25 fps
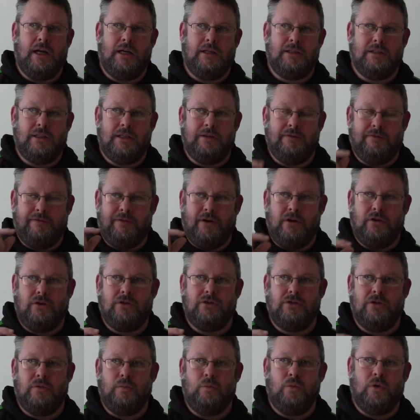utterly
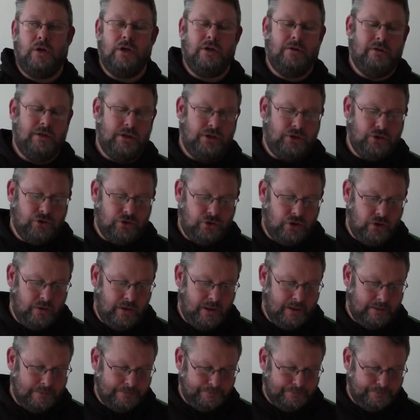focus on what it is you're doing.